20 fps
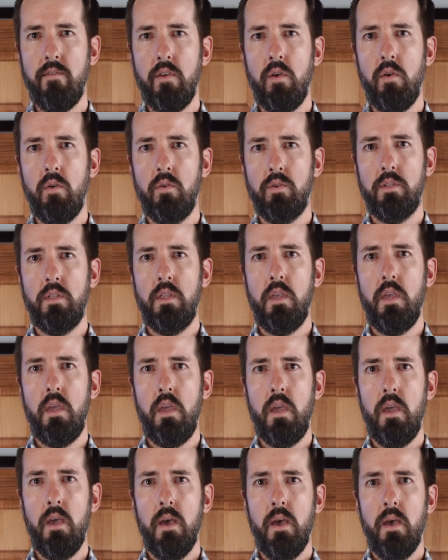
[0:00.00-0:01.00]
used
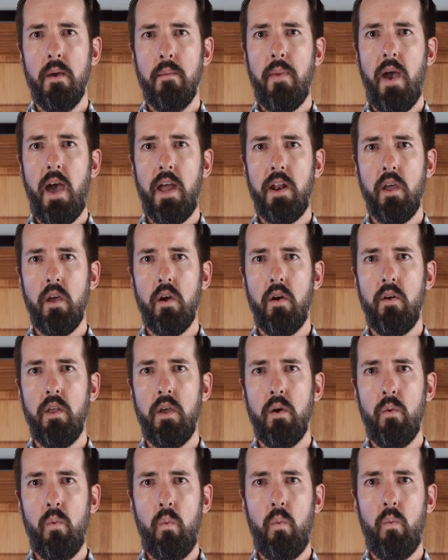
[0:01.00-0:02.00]
the
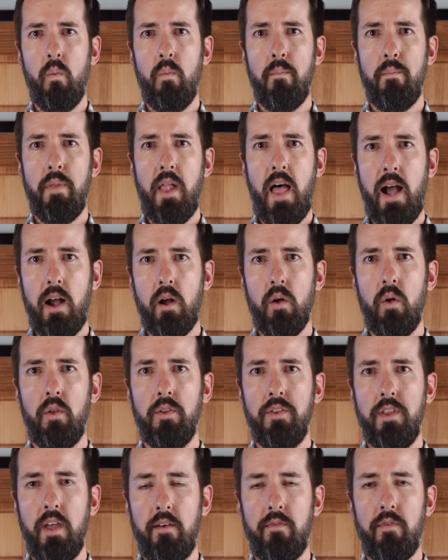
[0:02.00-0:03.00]
Patagonia black
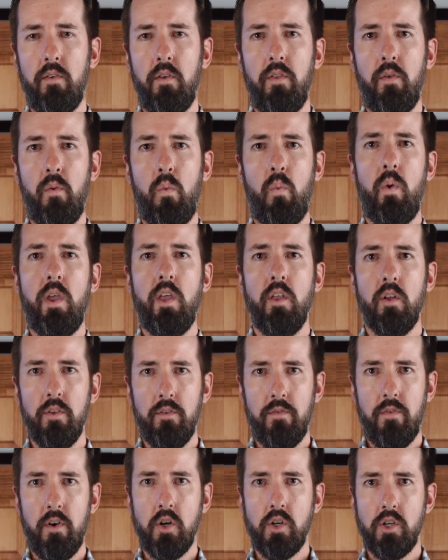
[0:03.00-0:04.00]
hole duffel, the
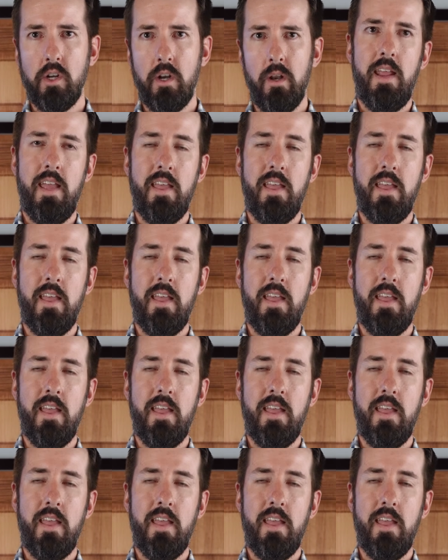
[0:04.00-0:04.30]
wheeled version.